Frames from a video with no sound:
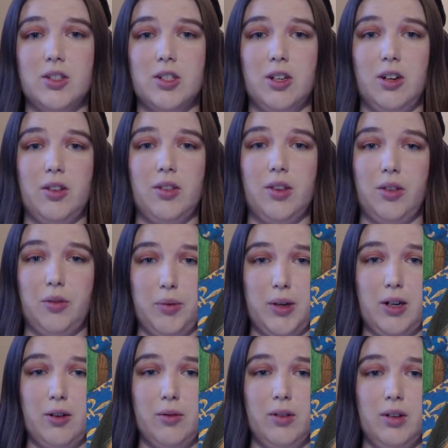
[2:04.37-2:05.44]
took the
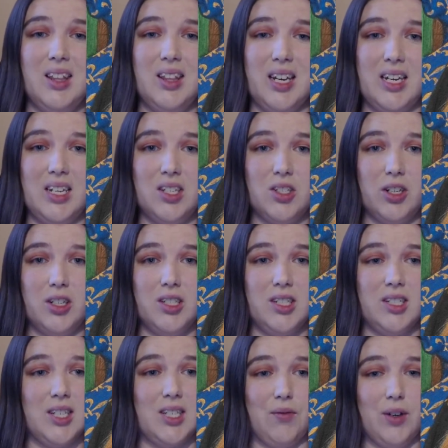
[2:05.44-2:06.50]
throne that he started to
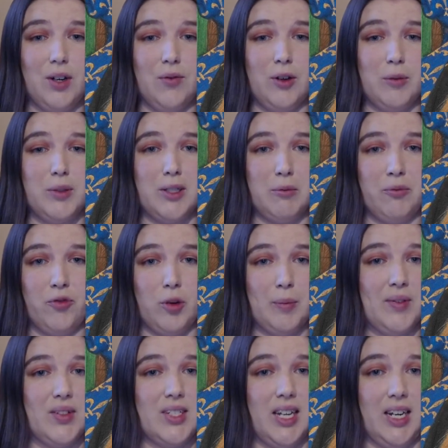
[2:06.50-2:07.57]
suffer from some form
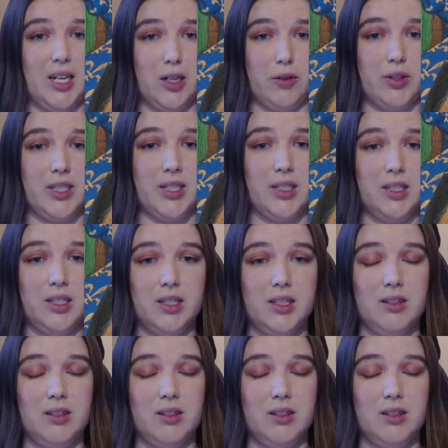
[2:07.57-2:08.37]
of psychosis.